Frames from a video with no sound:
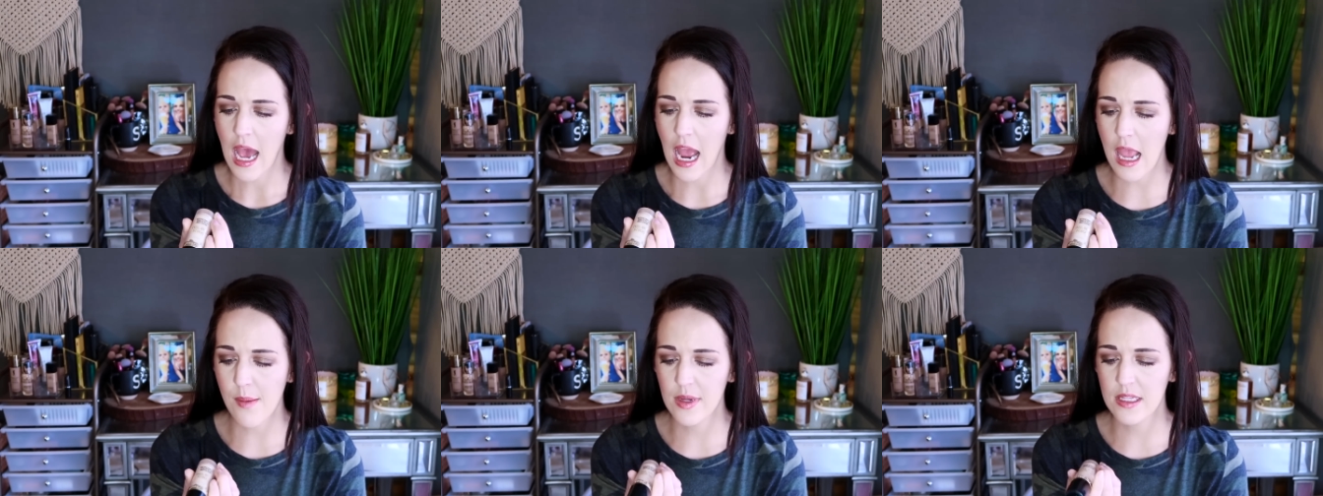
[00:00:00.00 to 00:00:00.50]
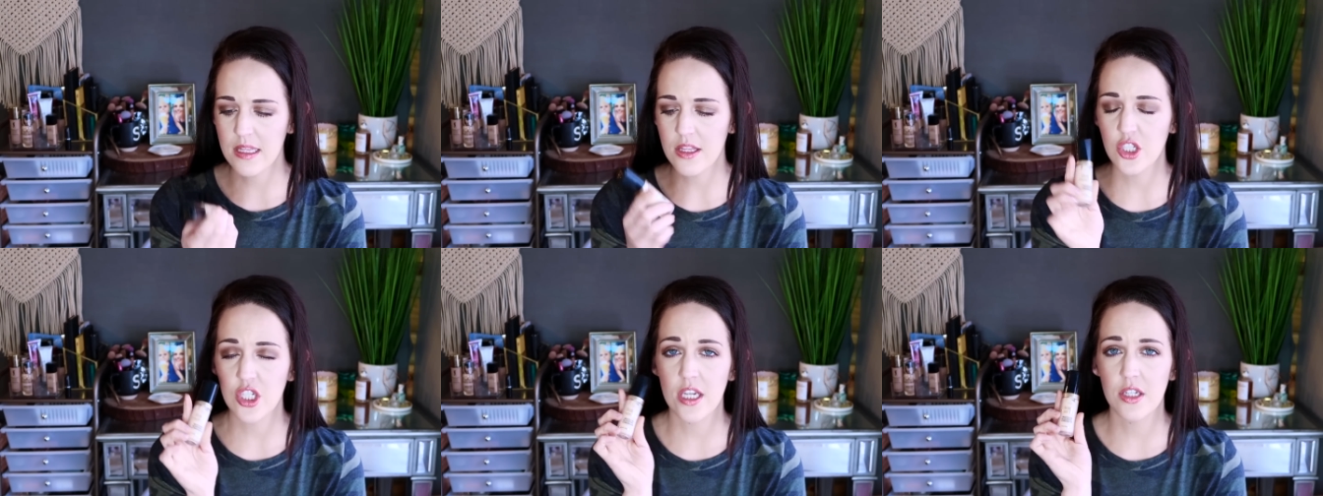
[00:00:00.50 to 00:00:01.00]
I have mine in
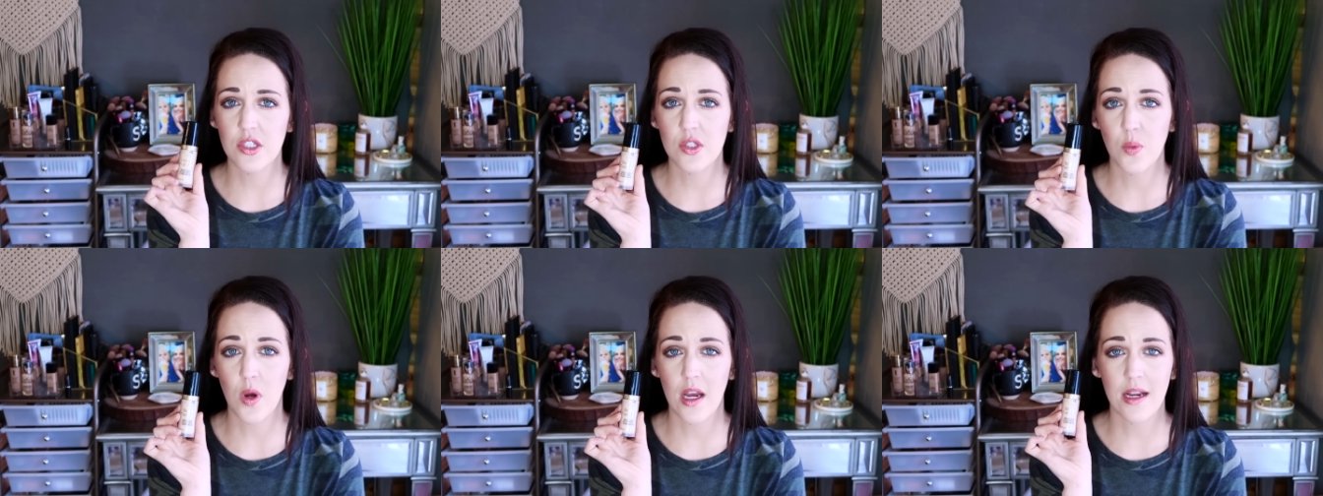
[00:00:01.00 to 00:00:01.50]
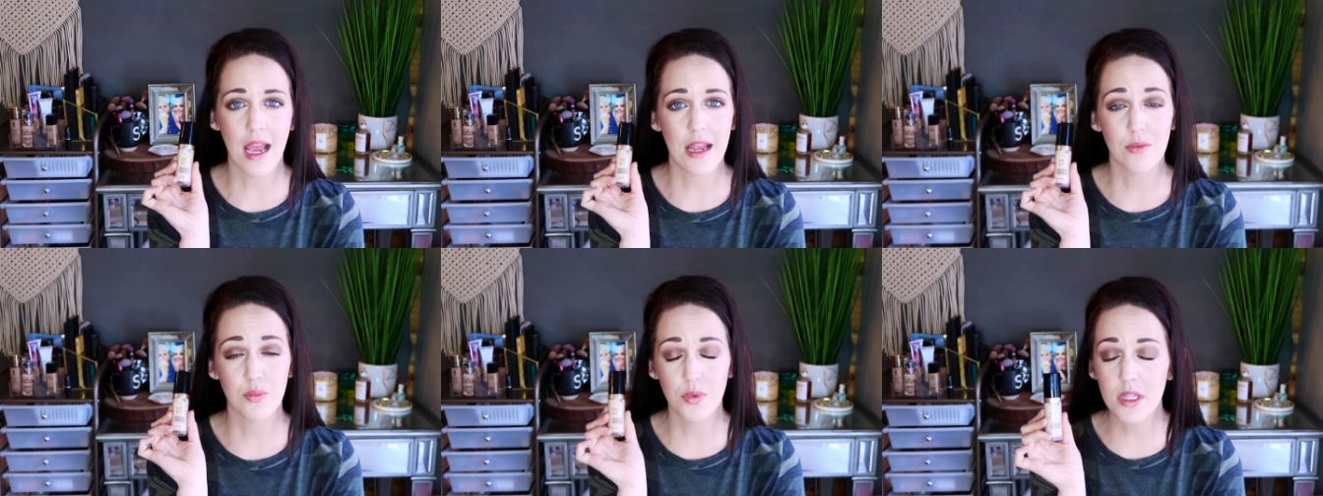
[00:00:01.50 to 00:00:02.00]
the shade Swan.
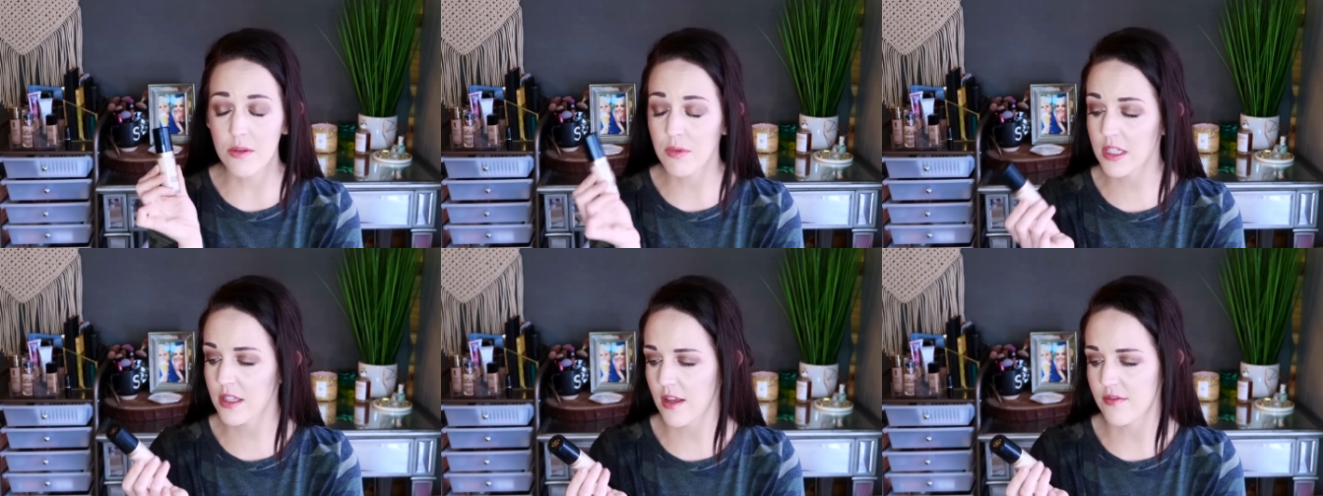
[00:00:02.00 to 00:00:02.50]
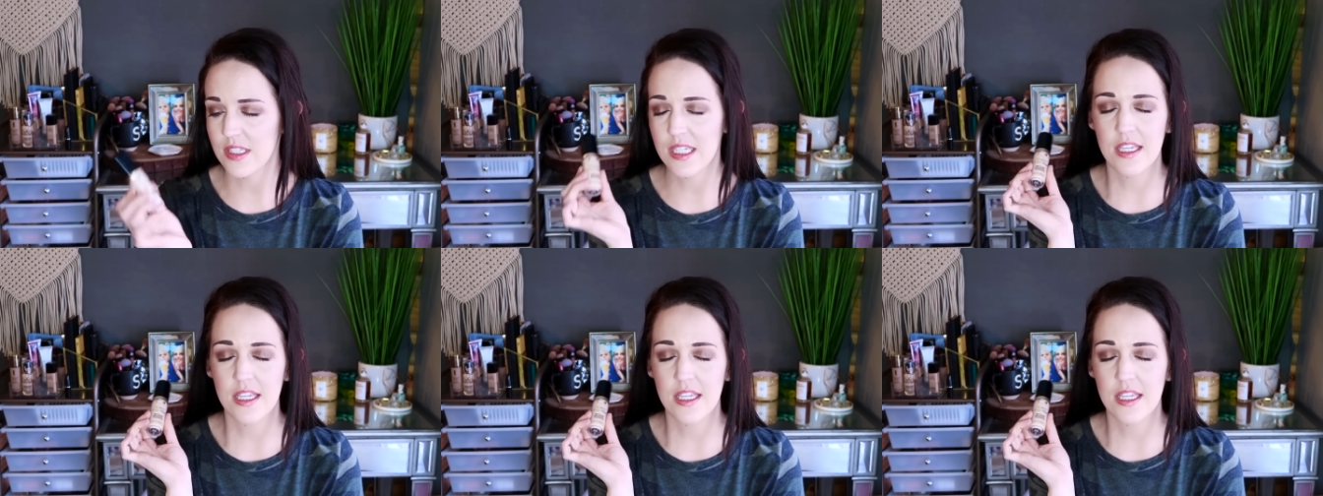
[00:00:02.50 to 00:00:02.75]
I really, really love this.